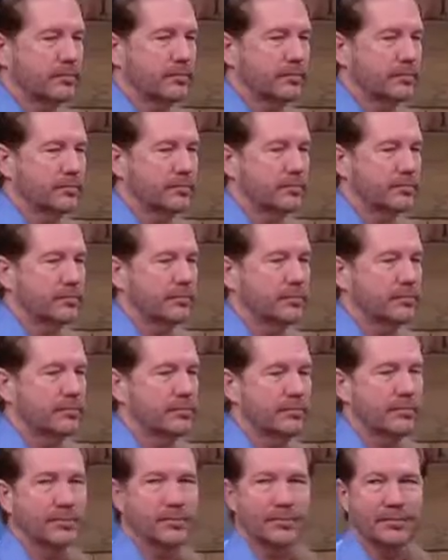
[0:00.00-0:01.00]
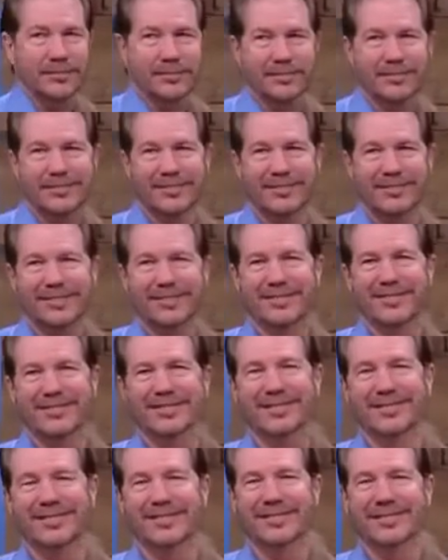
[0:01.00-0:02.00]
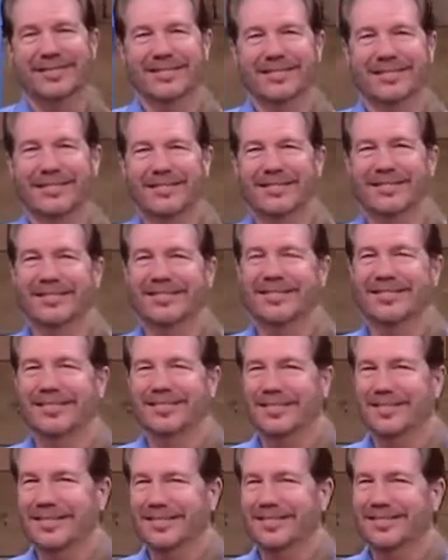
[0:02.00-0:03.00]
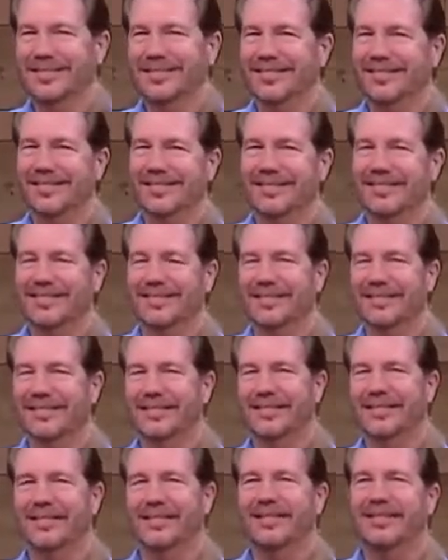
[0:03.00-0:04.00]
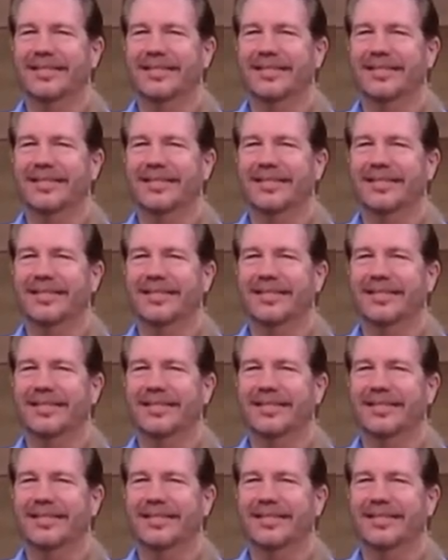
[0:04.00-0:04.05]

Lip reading: (silent)